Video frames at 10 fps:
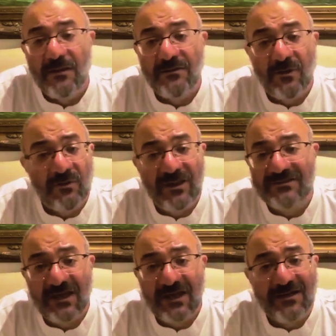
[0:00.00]
no,
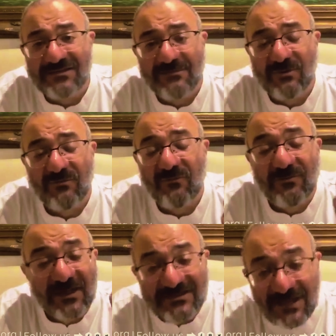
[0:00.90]
that's unacceptable
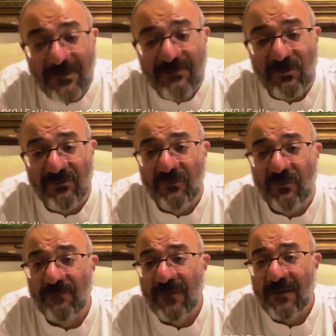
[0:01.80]
from the Islamic point of
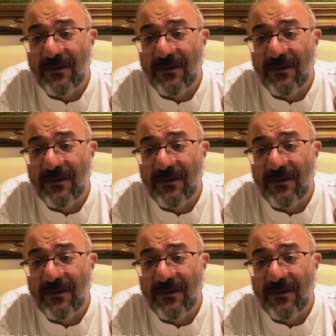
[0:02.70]
view.